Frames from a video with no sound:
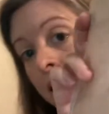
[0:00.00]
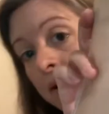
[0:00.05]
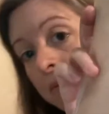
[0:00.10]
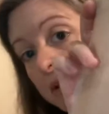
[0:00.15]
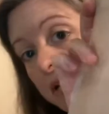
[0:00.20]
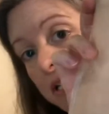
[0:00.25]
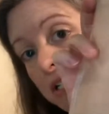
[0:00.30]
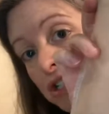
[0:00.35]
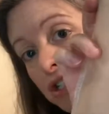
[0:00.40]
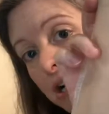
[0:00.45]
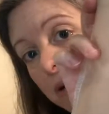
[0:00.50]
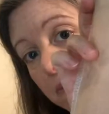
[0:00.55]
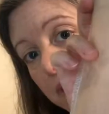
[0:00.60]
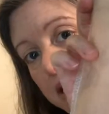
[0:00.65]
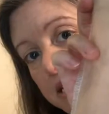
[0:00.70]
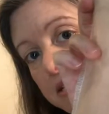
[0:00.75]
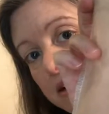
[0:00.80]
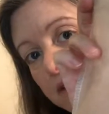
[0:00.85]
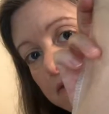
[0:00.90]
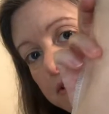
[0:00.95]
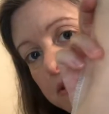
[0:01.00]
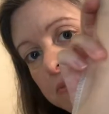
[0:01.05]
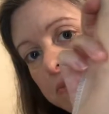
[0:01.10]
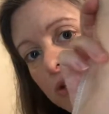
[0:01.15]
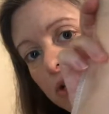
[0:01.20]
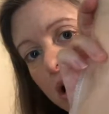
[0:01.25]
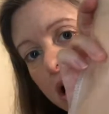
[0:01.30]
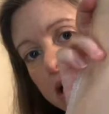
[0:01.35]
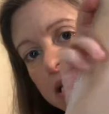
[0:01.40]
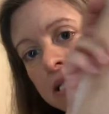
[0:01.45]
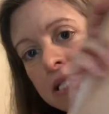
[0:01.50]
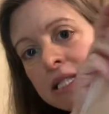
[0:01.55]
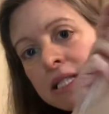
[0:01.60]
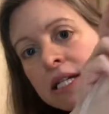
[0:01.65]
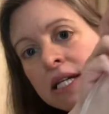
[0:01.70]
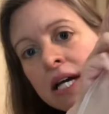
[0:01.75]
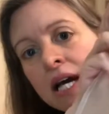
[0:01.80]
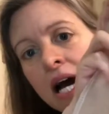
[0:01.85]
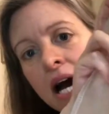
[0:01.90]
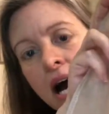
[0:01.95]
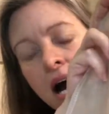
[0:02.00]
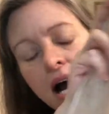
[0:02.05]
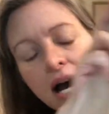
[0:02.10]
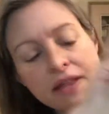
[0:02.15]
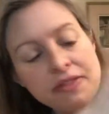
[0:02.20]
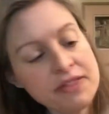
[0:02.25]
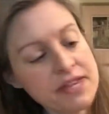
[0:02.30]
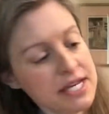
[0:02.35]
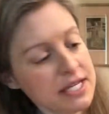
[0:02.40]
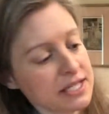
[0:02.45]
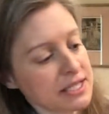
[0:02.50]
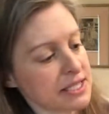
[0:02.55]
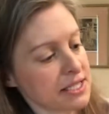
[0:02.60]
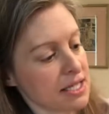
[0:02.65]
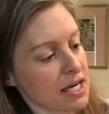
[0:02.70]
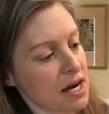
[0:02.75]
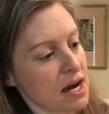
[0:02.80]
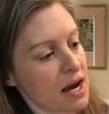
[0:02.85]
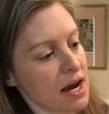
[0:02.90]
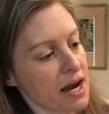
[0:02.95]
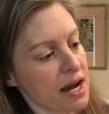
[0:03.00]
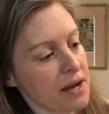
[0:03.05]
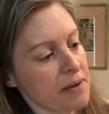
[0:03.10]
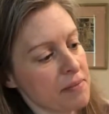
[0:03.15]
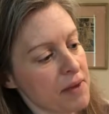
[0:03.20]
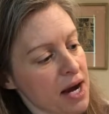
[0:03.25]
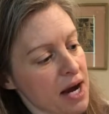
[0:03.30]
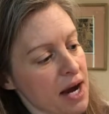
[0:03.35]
gonna show myself some grace. This time